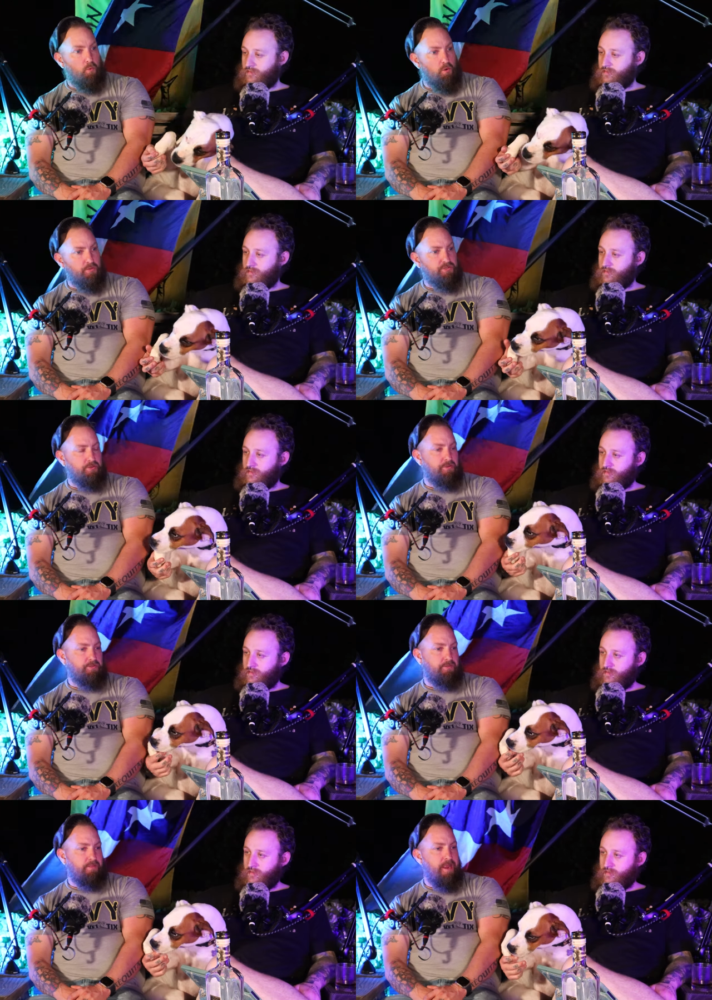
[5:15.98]
Speaker 1: worth so that
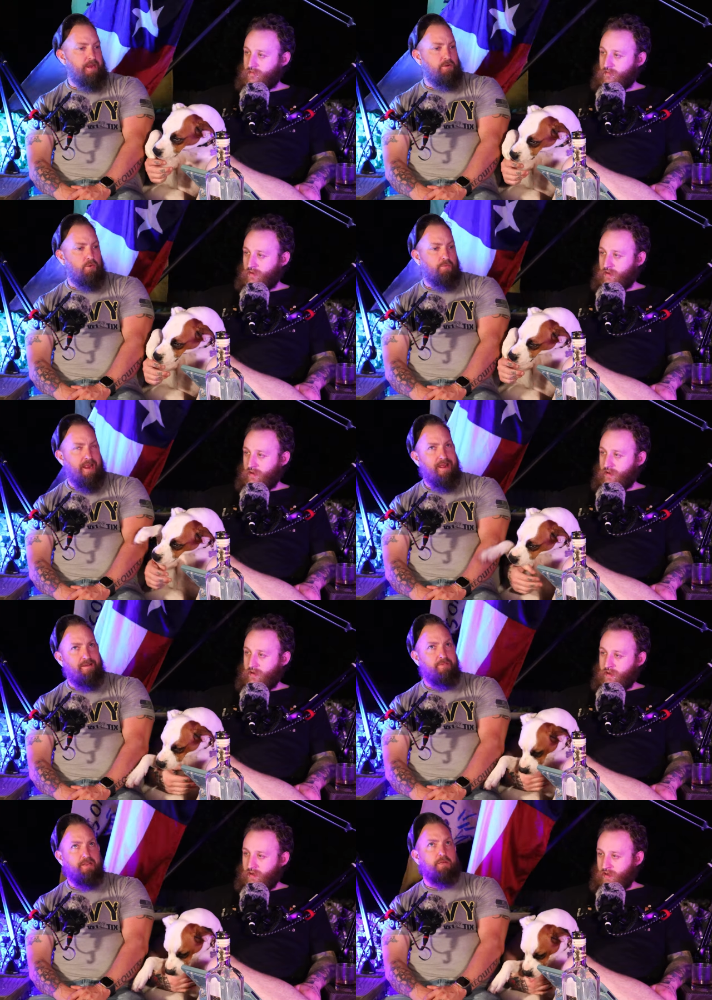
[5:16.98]
they don't
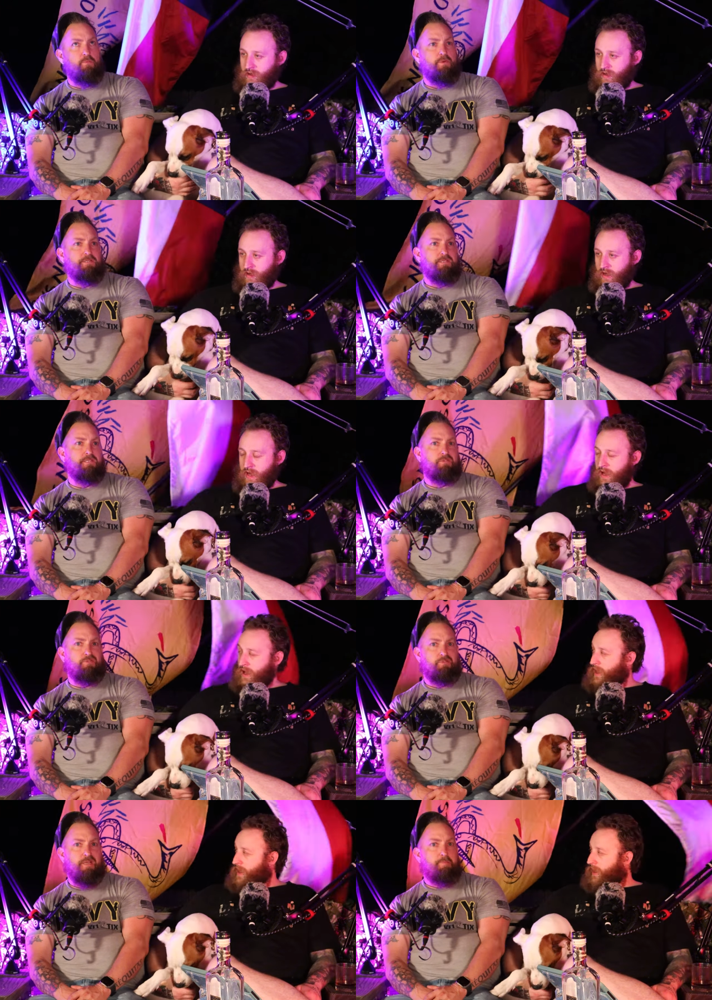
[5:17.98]
have any reason to
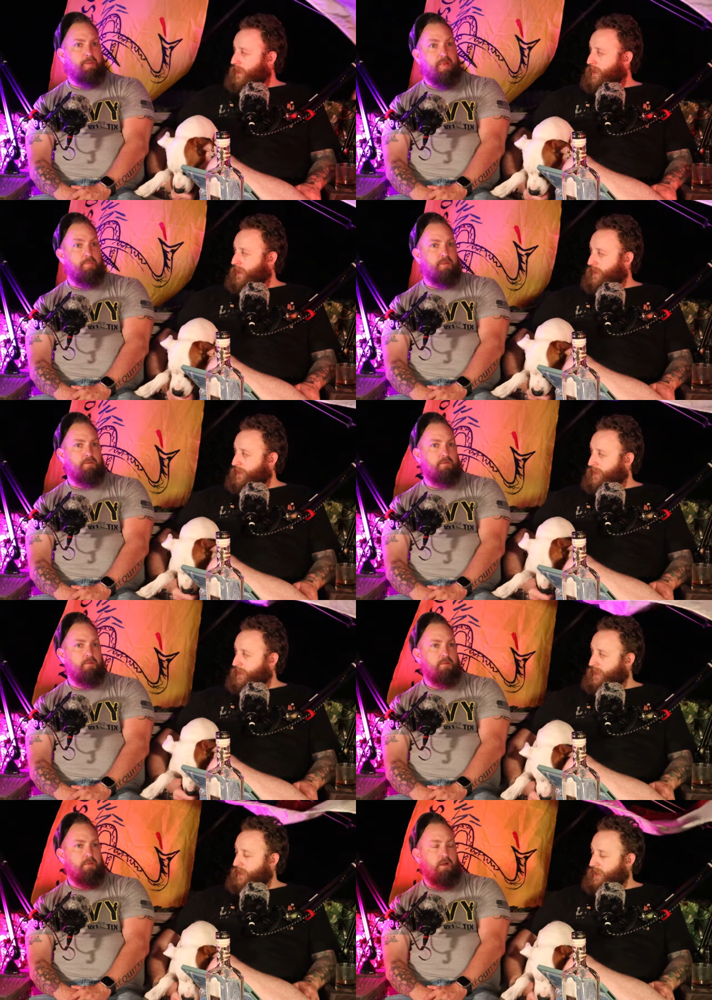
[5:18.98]
take payment,
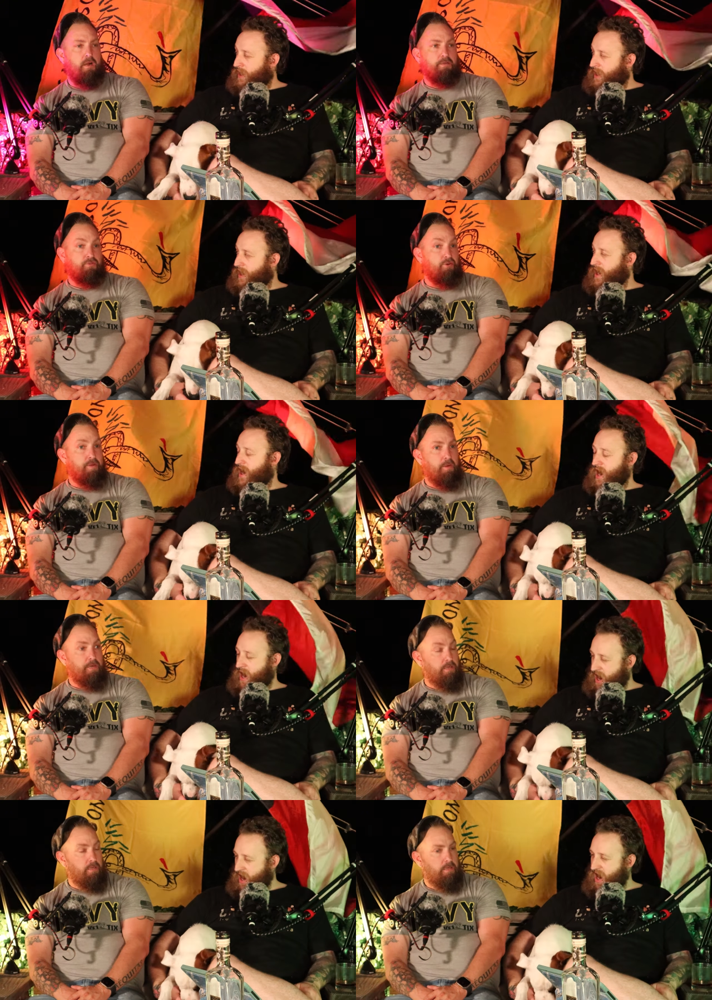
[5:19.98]
uh, dirty
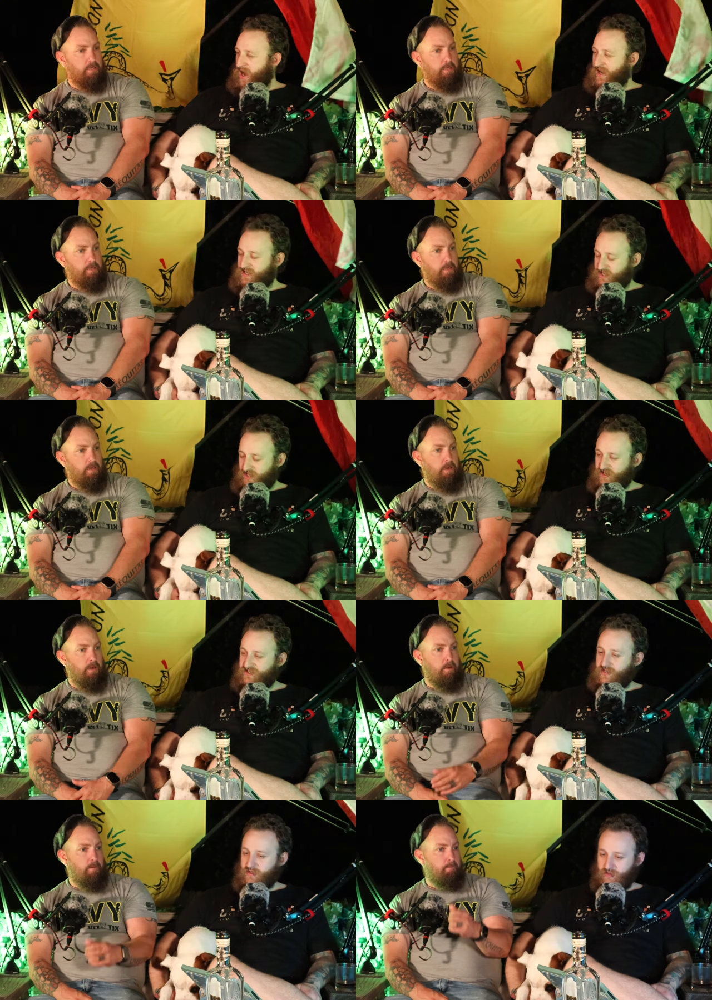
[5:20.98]
money. So your
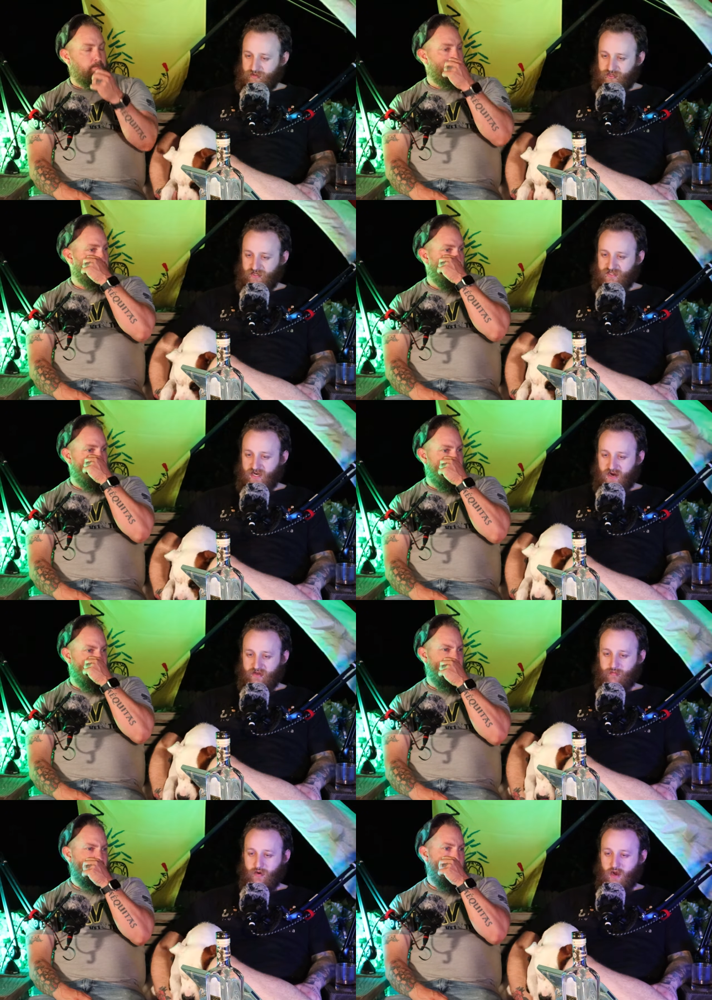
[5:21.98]
um,
Speaker 2: solution is
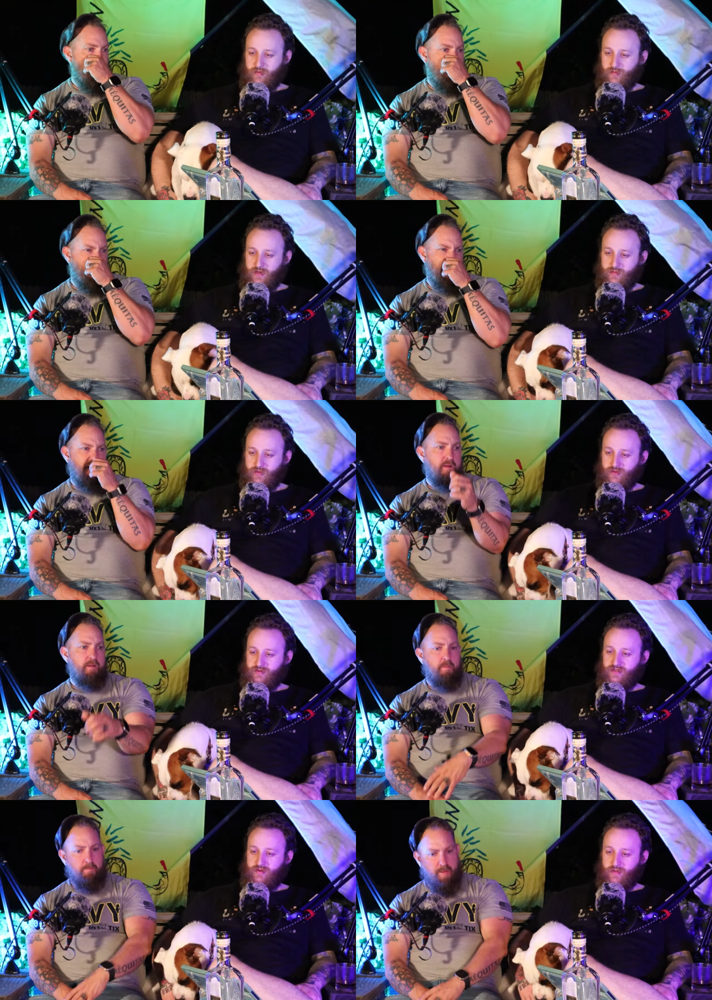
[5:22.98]
hire the proper
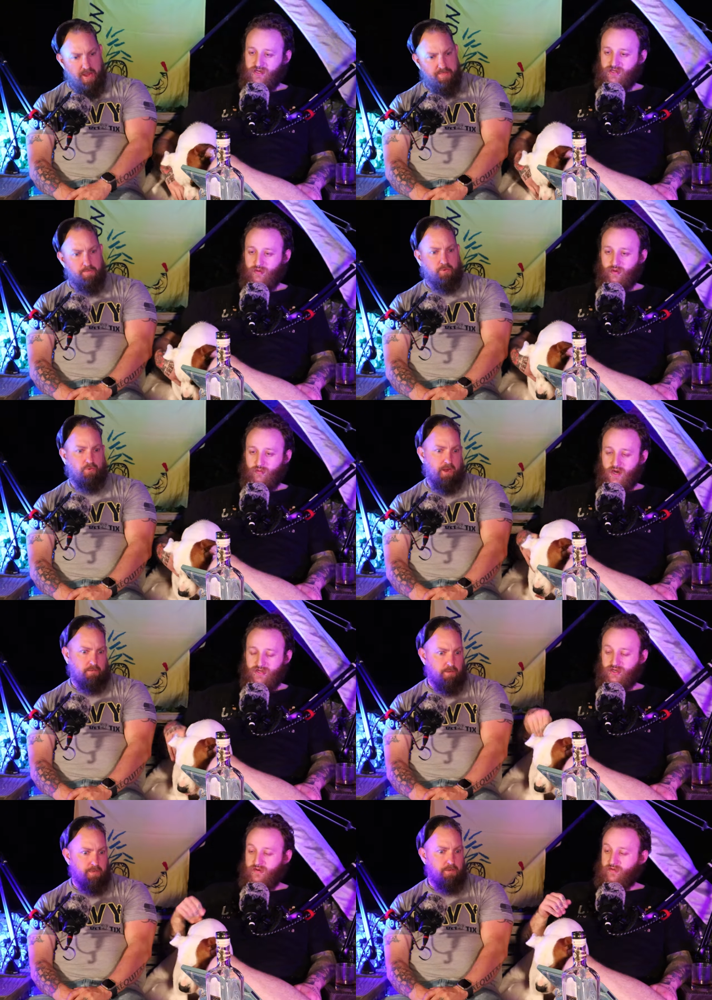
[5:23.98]
people to make sure we
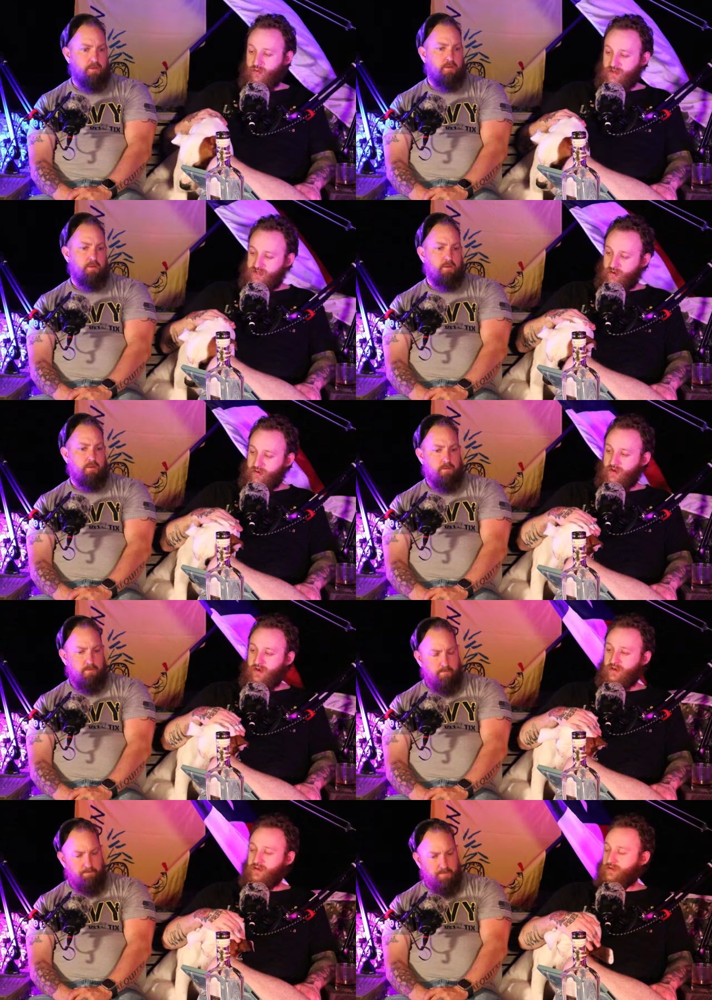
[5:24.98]
correctly. watch over
Speaker 1: what's going
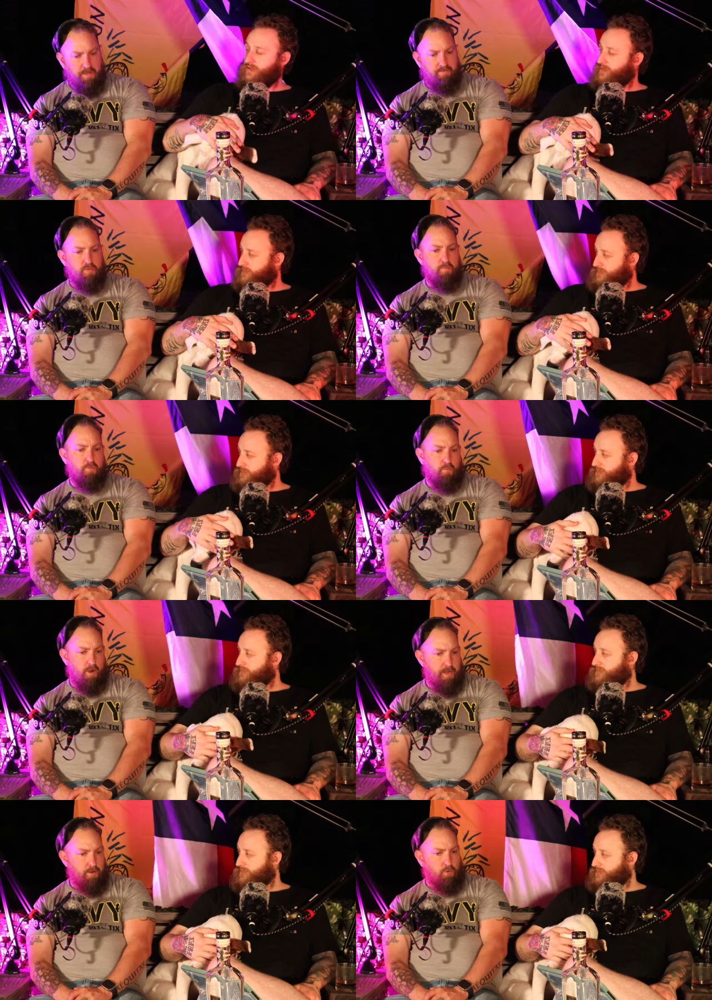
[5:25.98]
on. Give them the
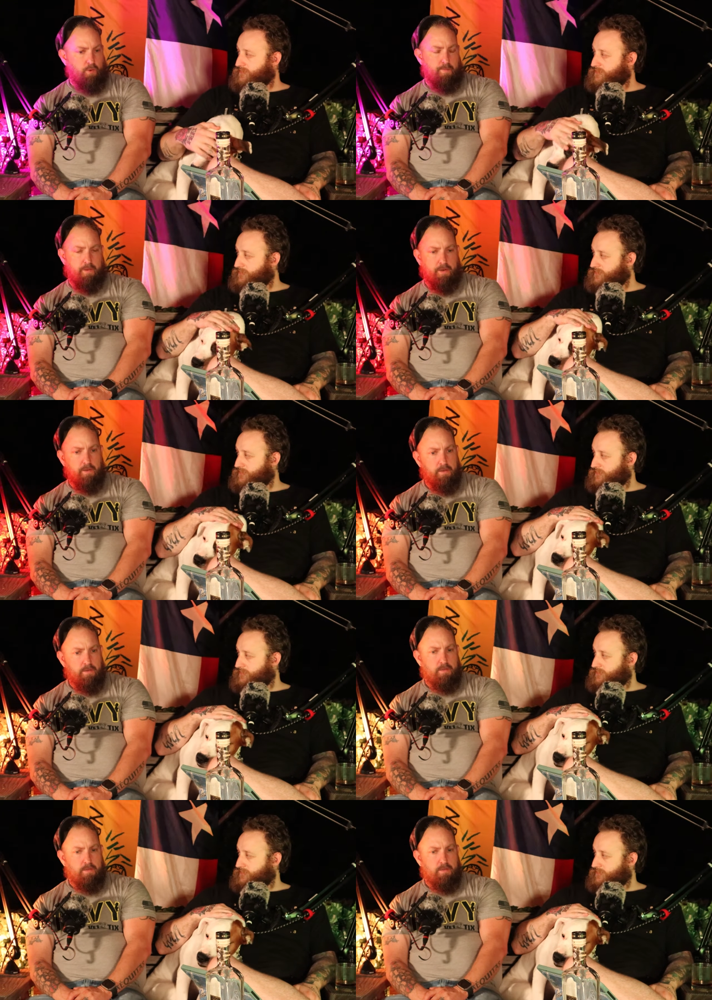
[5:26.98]
right equipment.